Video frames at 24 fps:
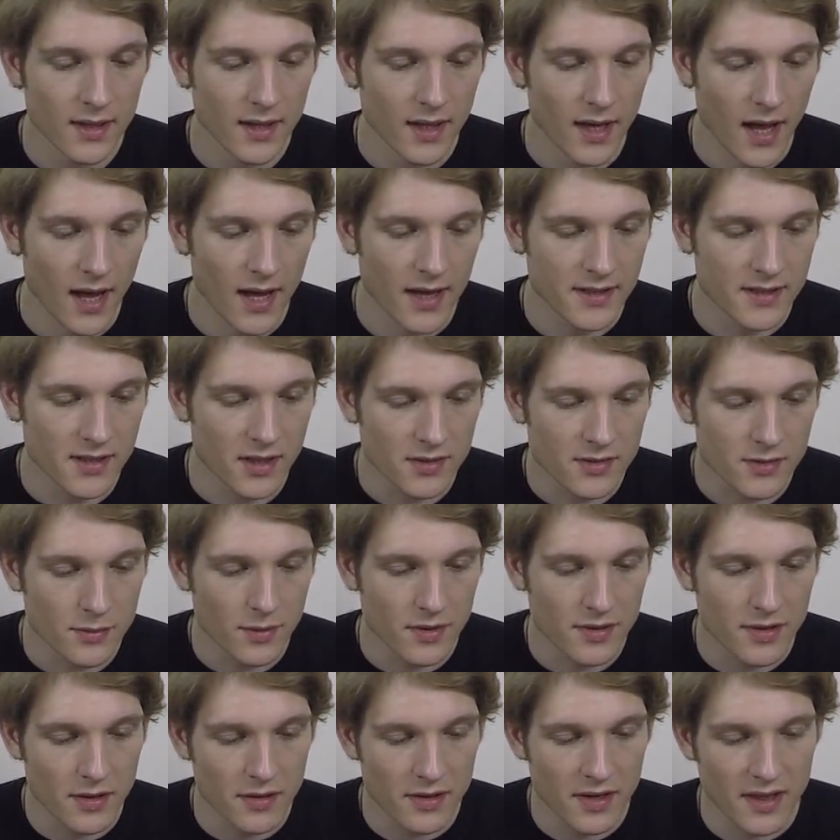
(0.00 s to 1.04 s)
It's also worth
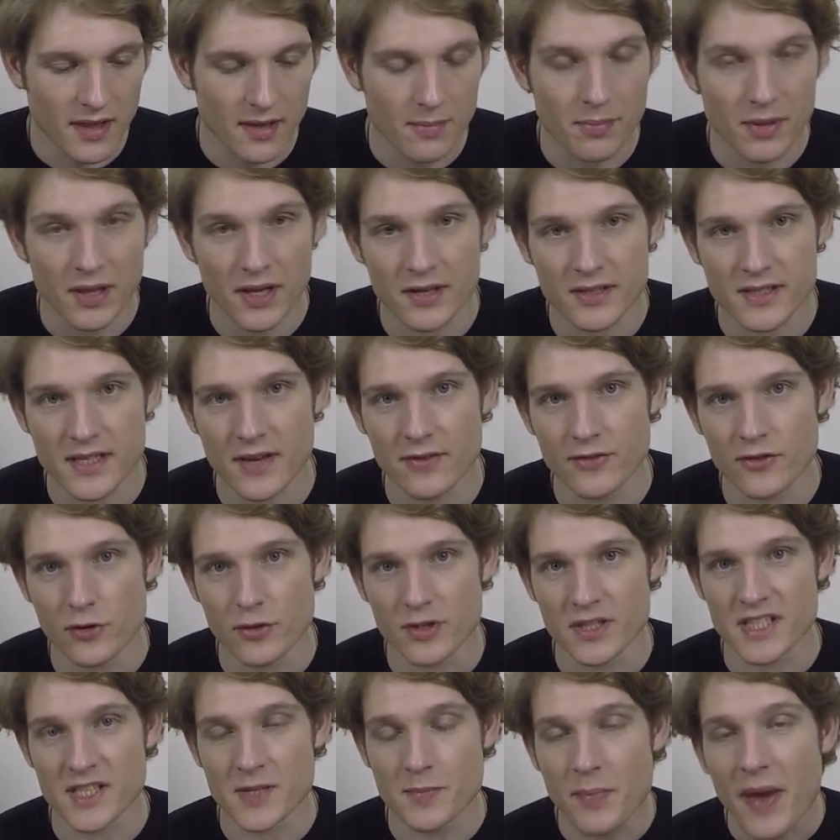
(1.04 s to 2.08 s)
noting that players have to
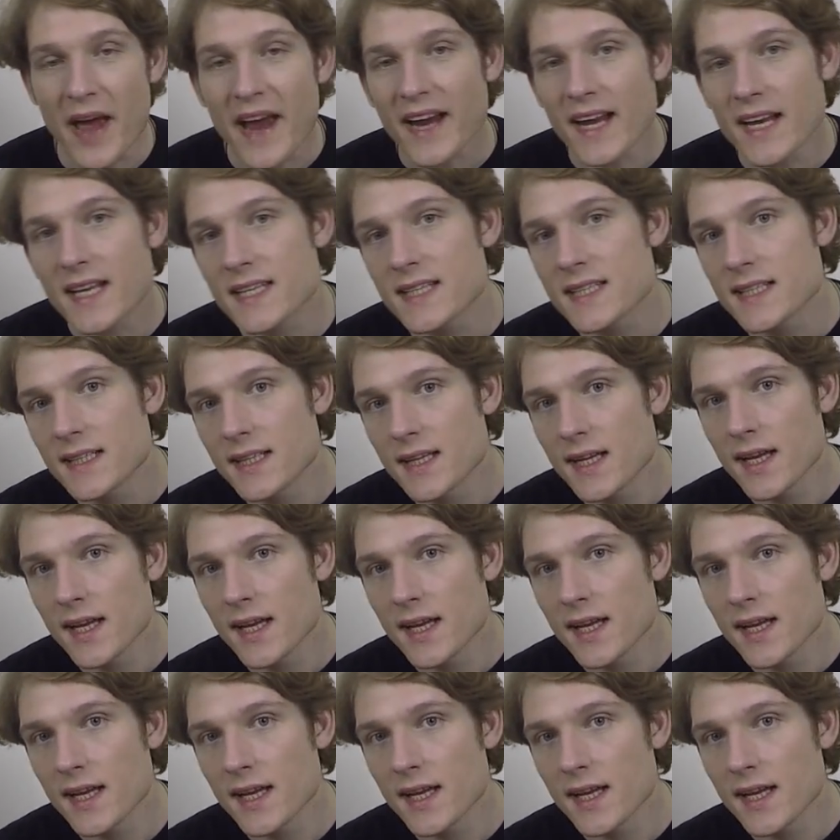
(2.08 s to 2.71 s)
respect